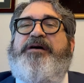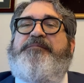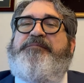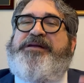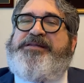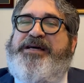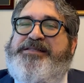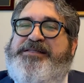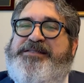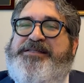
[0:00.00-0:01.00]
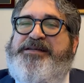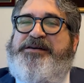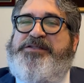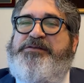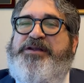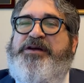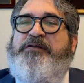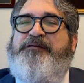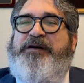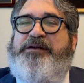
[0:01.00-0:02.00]
But Texas is also a
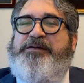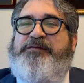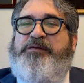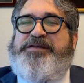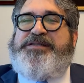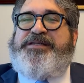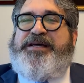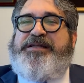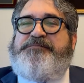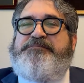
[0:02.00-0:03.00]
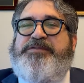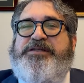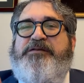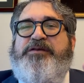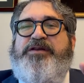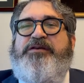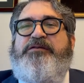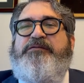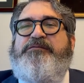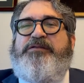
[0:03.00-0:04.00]
no-fault divorce state. So
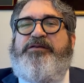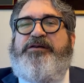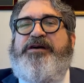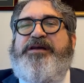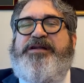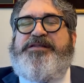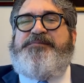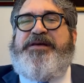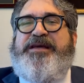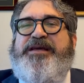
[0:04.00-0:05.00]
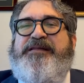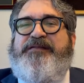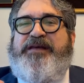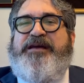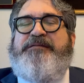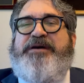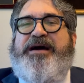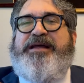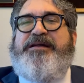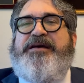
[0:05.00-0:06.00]
you look and speak and think
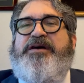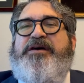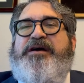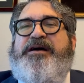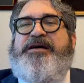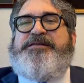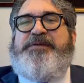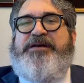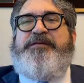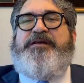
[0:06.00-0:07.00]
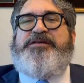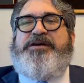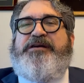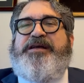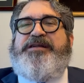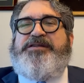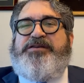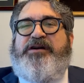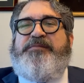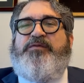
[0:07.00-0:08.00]
about it, speak with your attorney and
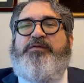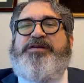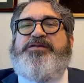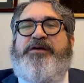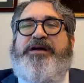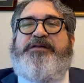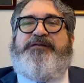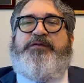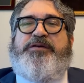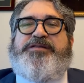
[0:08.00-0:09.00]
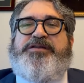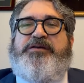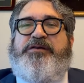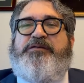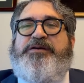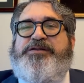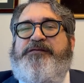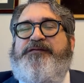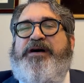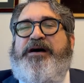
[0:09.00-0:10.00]
determine which ground of divorce you're going to
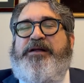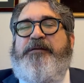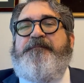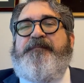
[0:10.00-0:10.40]
follow.